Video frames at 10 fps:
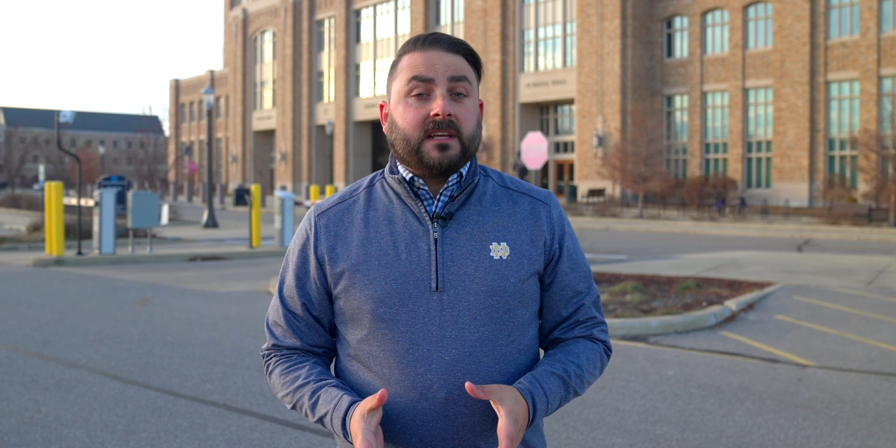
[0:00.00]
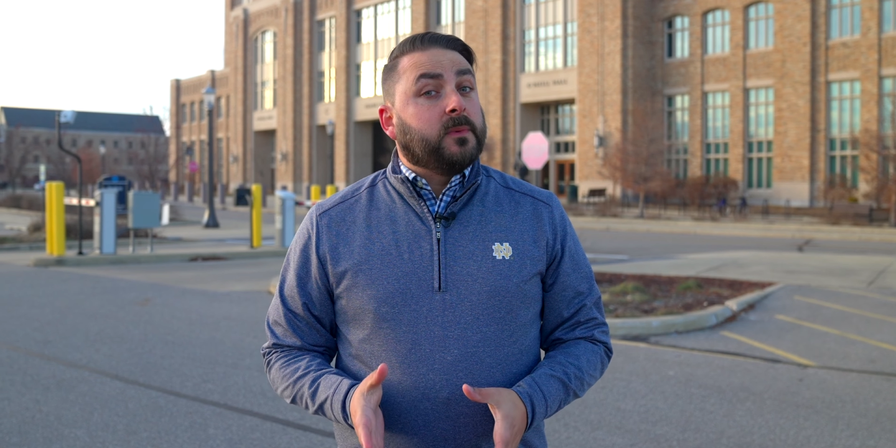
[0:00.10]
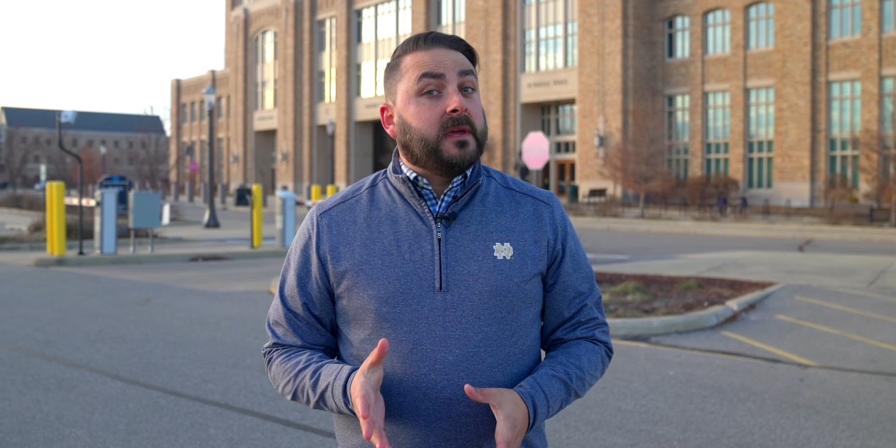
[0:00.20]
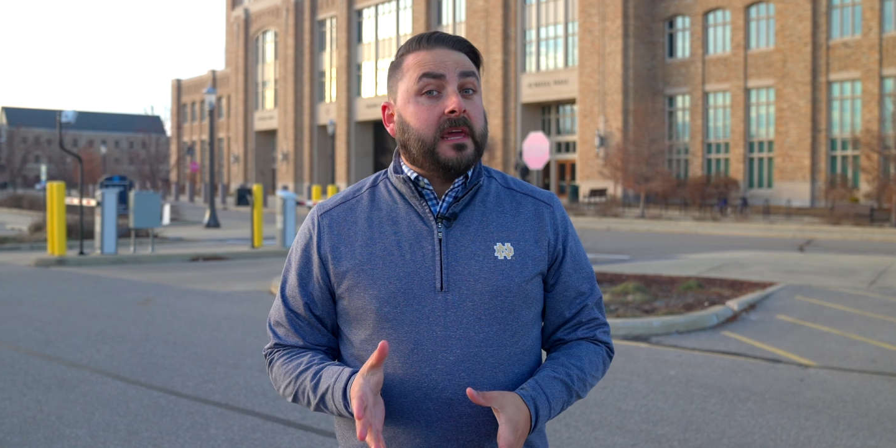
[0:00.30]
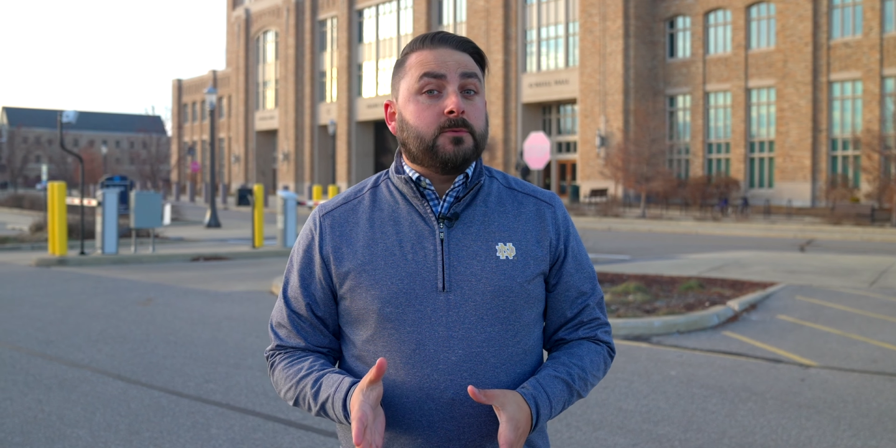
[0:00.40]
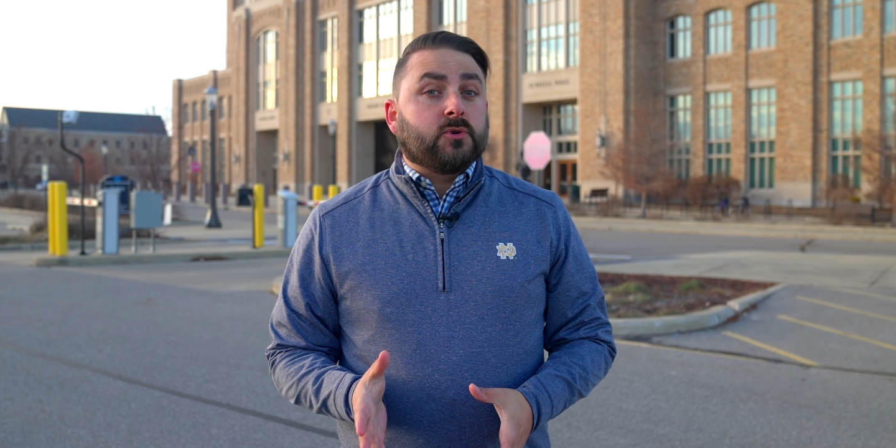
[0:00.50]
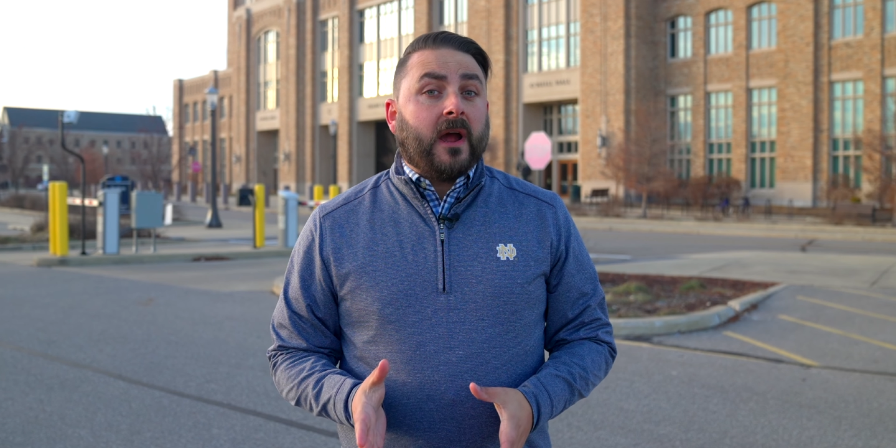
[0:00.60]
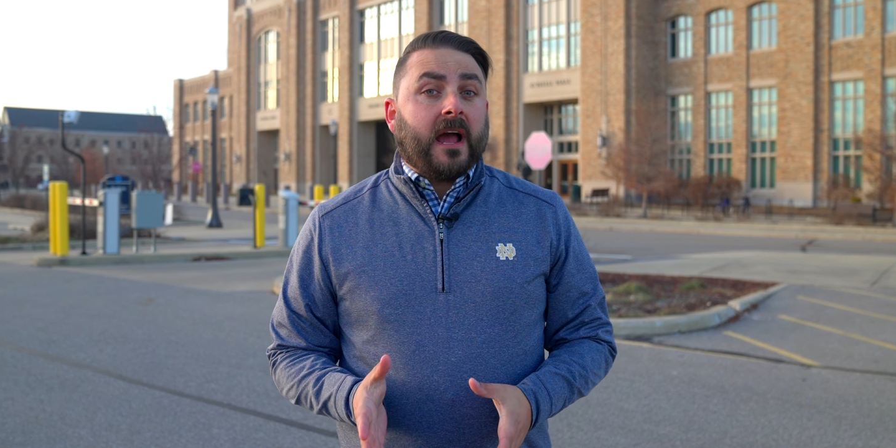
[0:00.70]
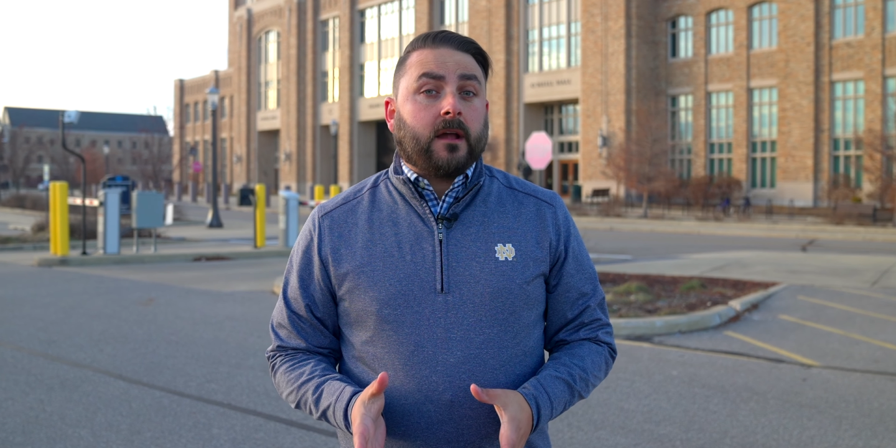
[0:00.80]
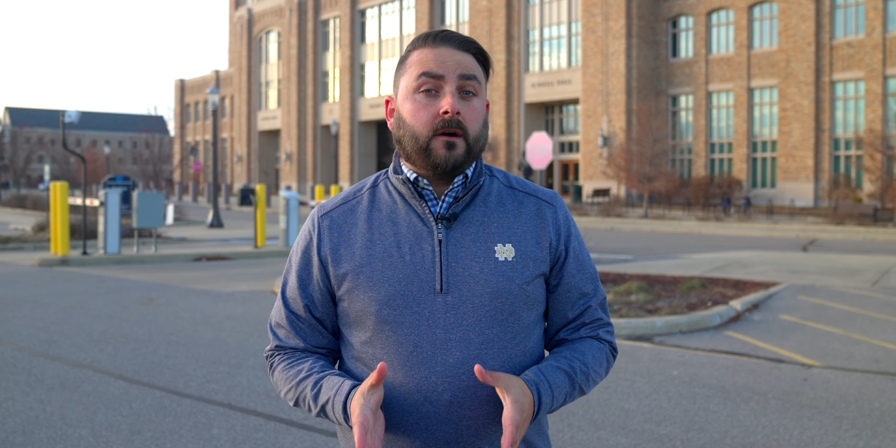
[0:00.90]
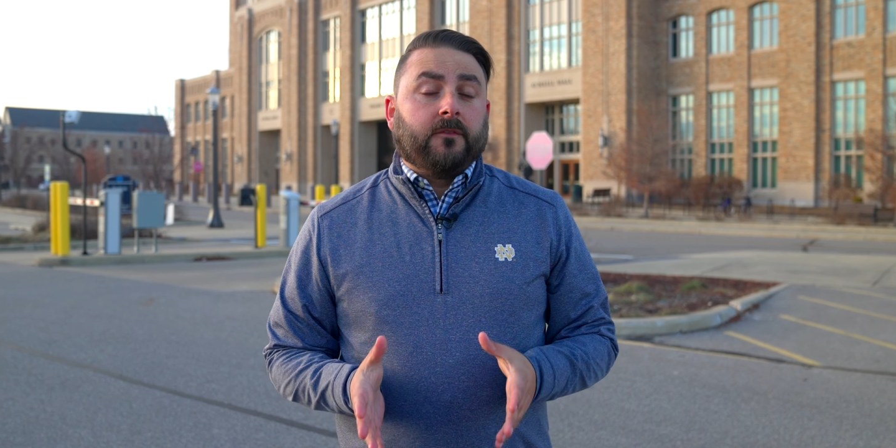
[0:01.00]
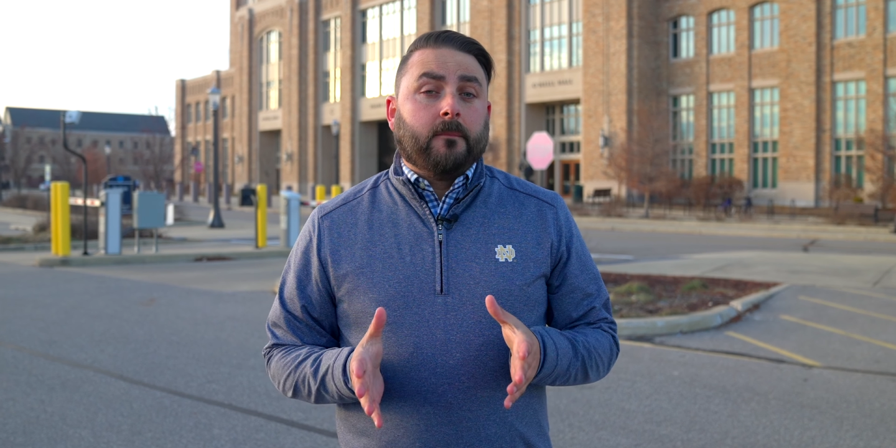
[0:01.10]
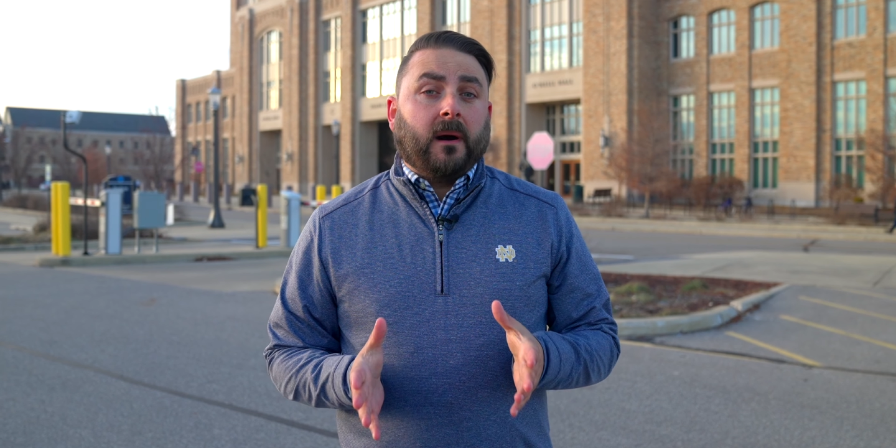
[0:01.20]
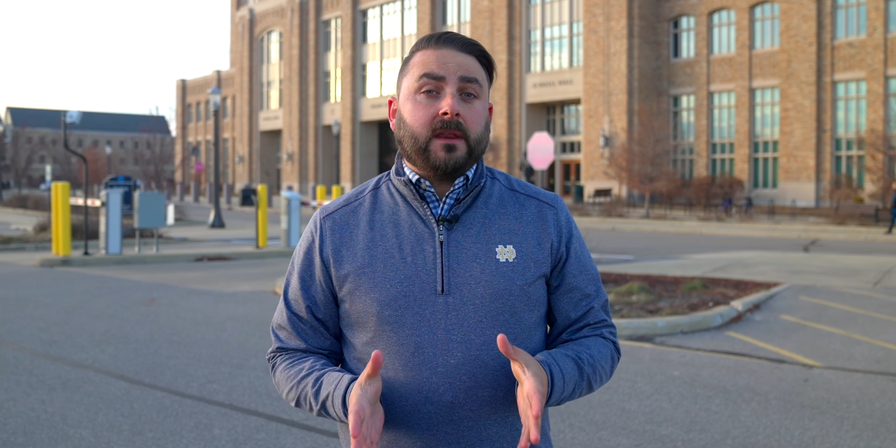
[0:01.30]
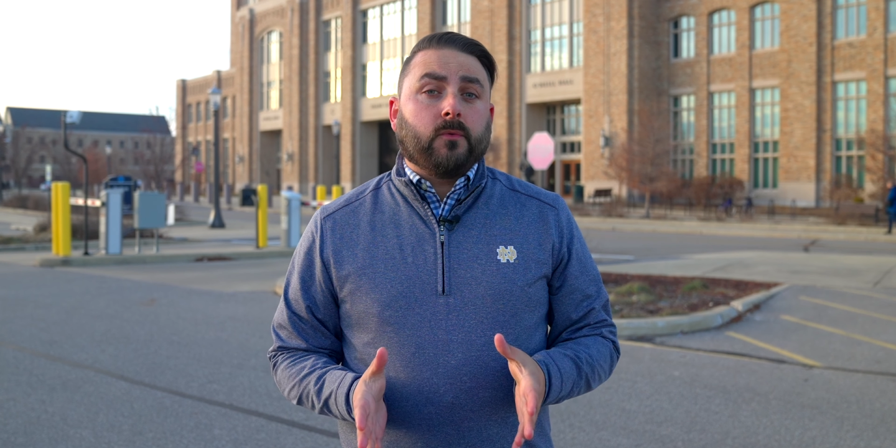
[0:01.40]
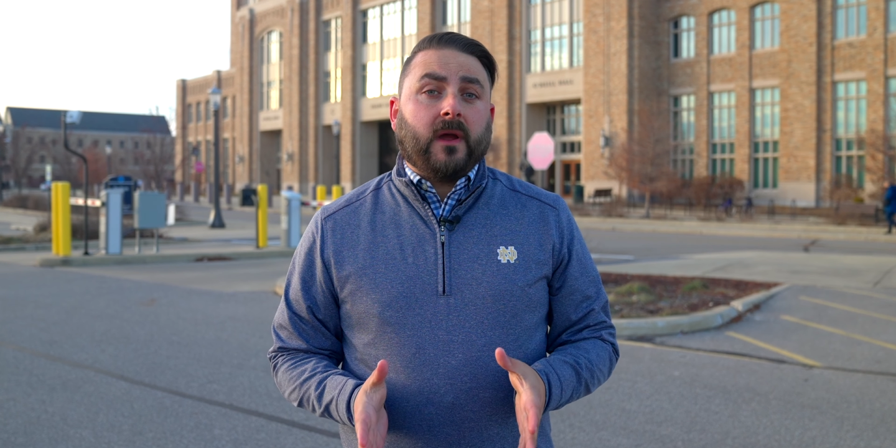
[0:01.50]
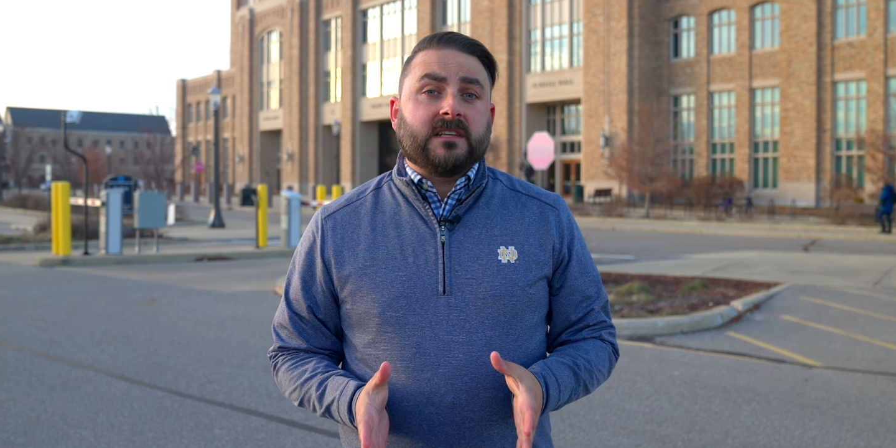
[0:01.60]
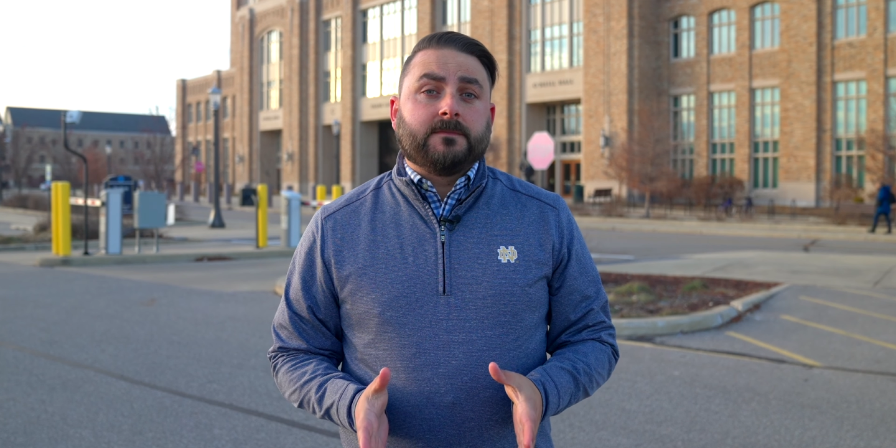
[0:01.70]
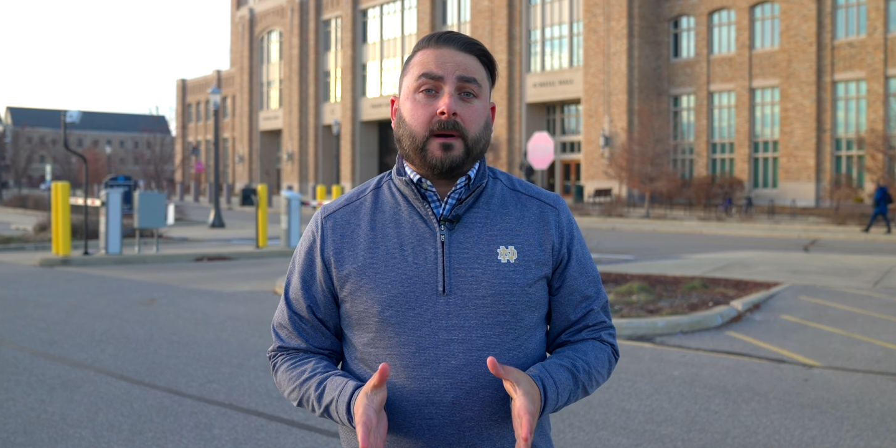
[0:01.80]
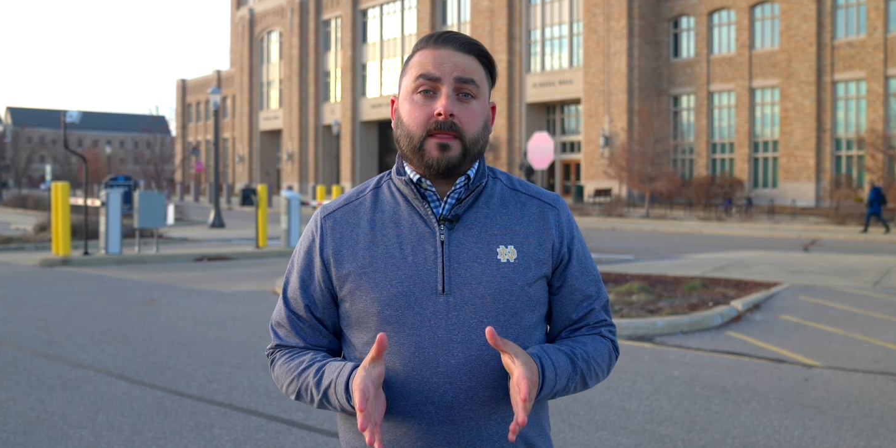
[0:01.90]
as we keep track of the money
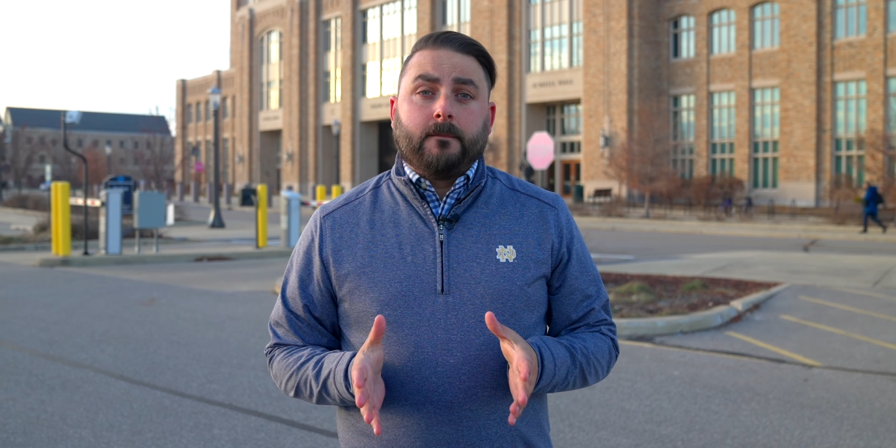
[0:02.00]
raised by